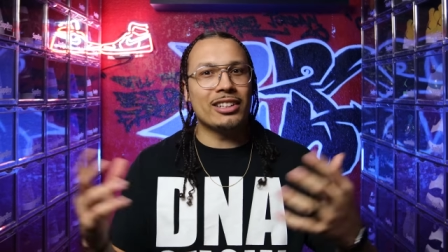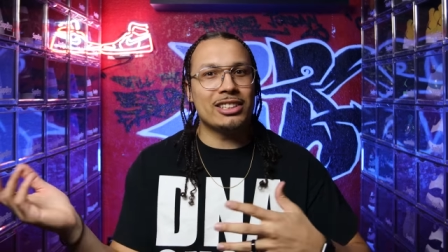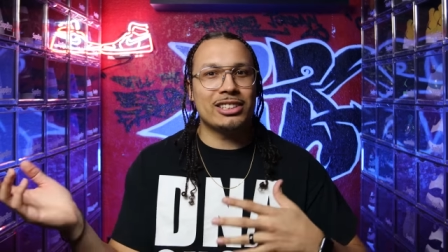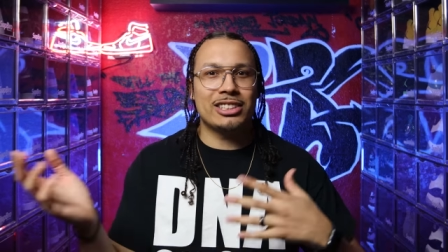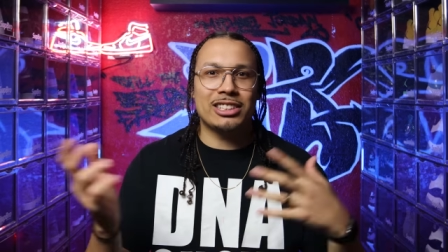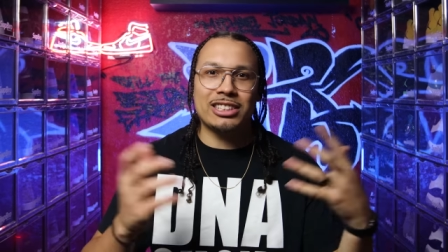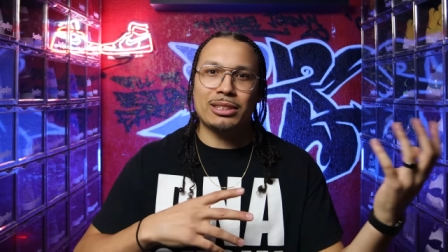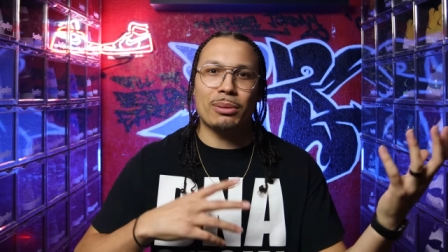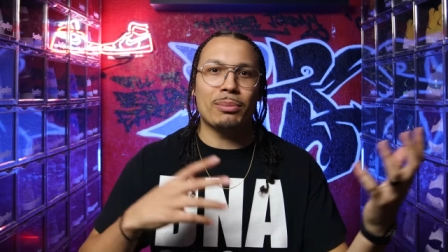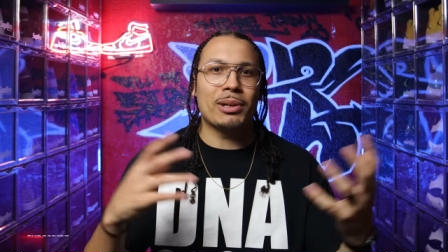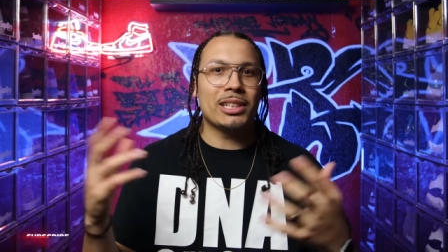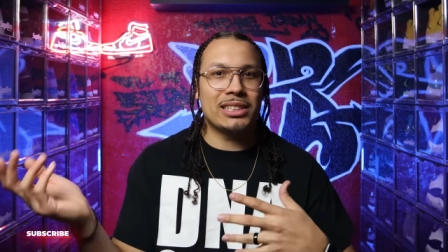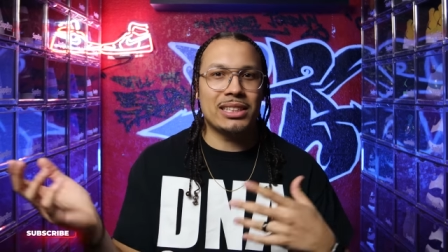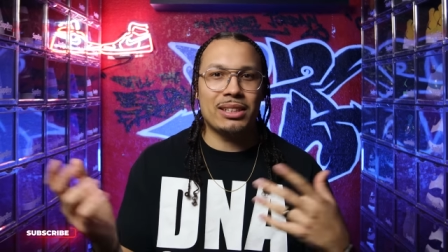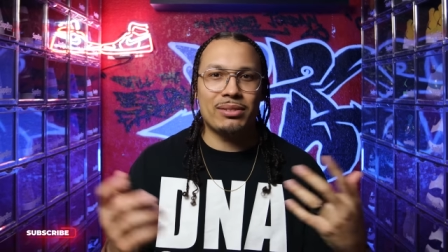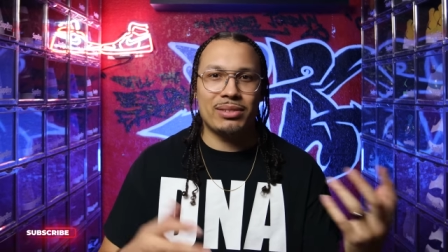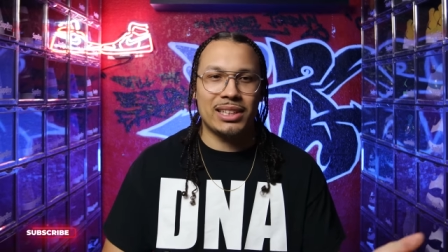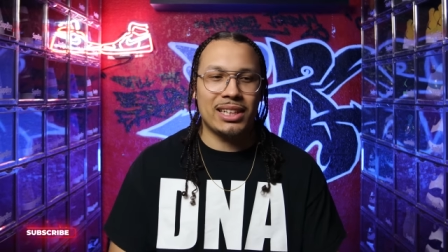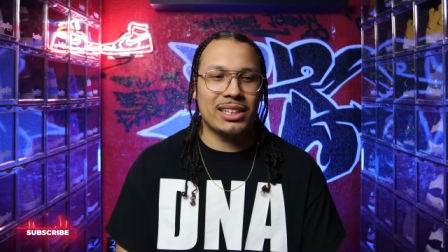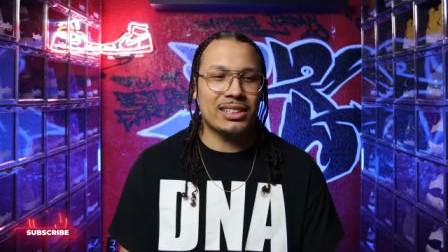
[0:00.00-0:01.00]
There's just a bunch of
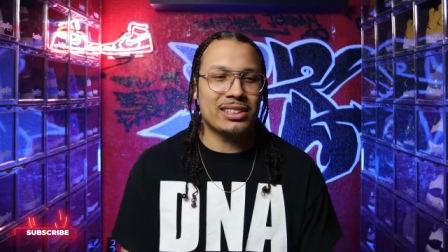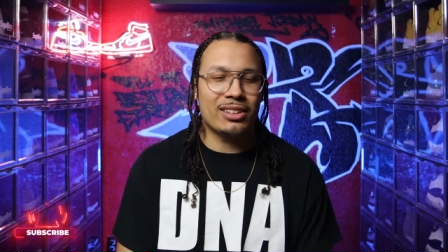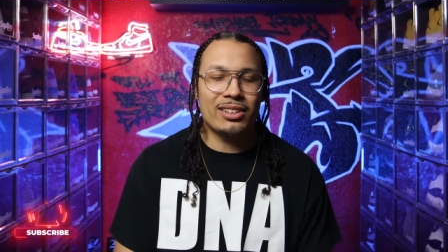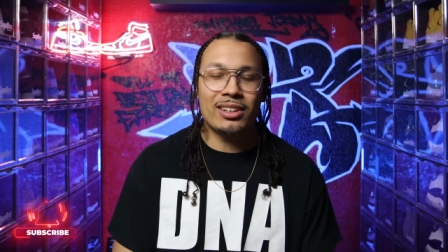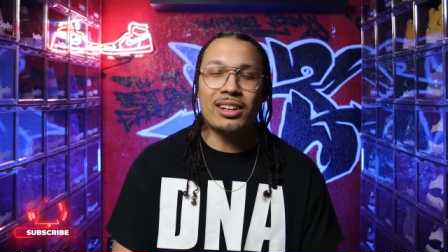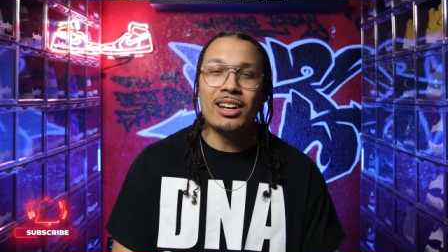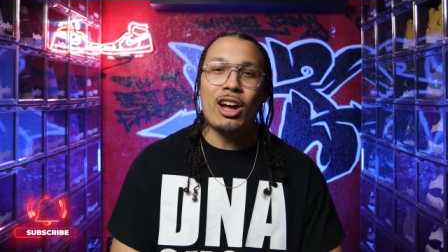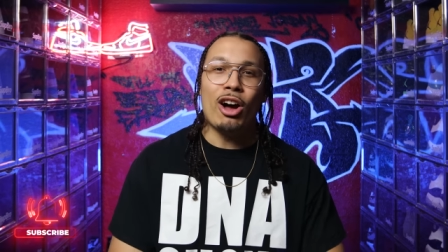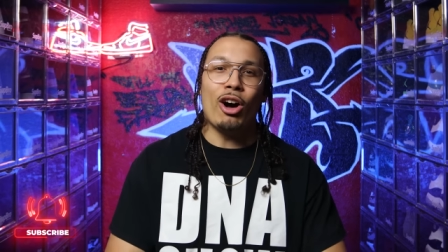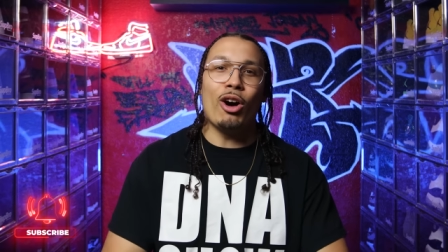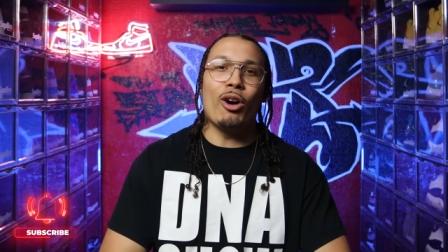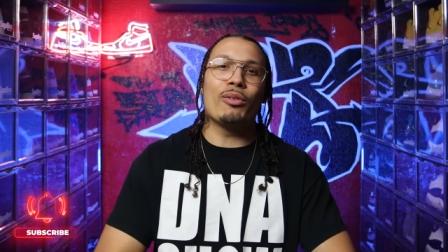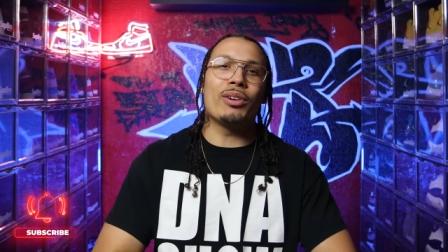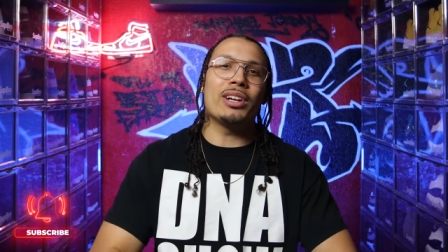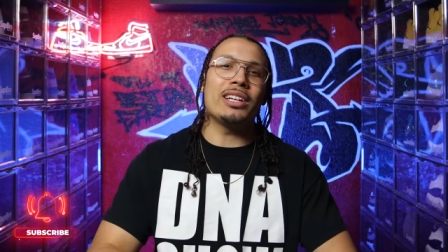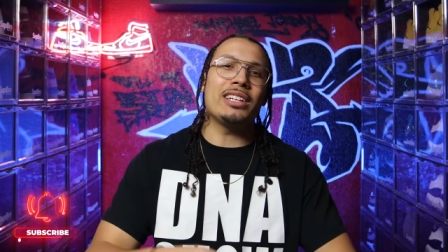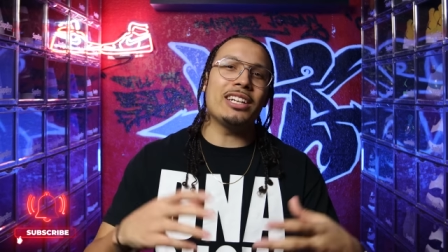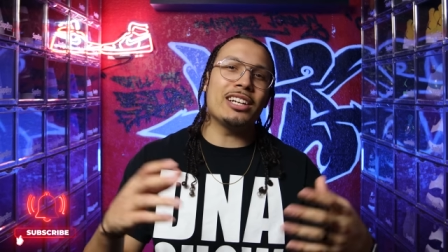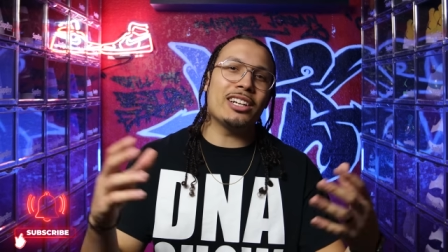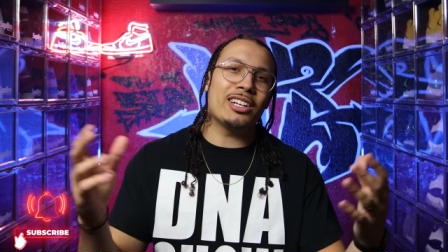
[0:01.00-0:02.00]
different things. So over
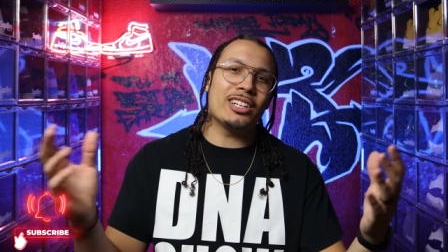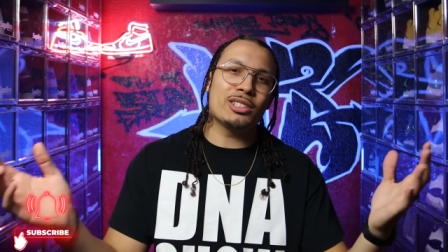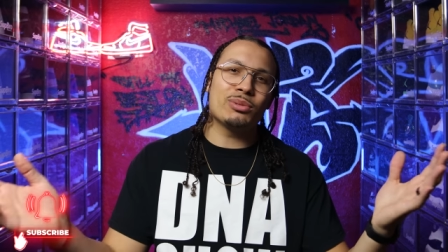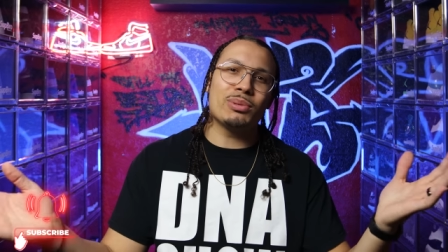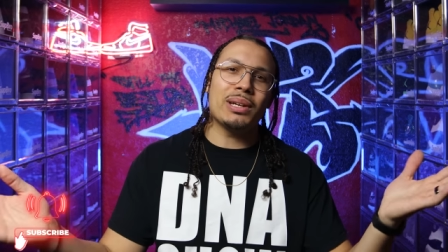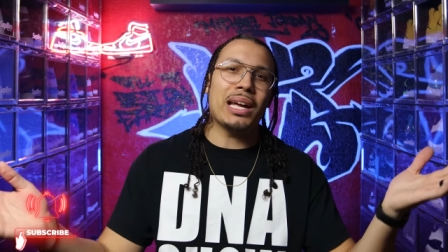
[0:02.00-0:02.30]
the years,